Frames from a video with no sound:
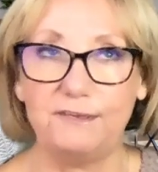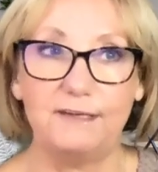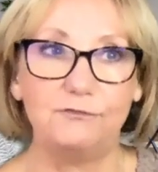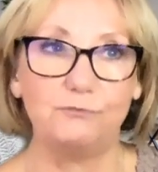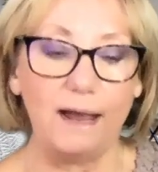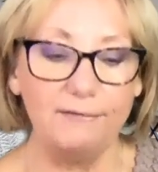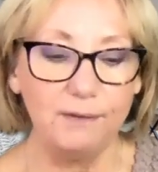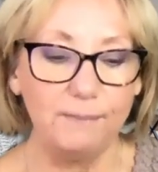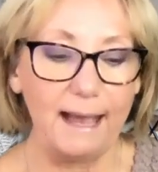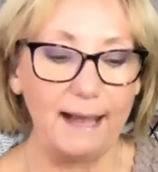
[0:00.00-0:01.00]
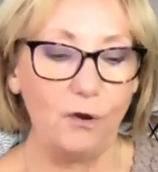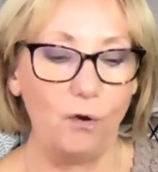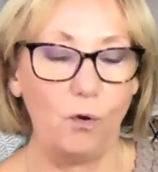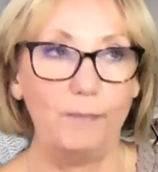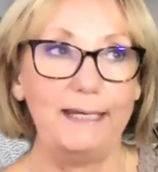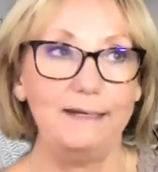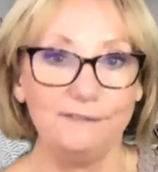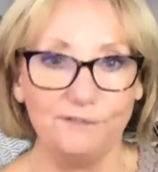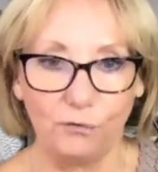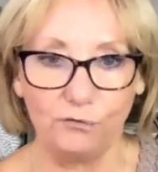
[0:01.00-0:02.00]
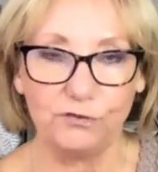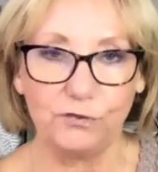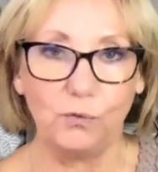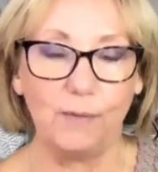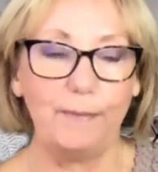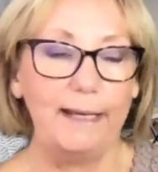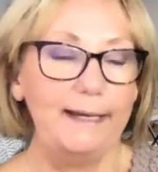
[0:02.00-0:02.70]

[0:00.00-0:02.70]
then driving back home in a snowstorm,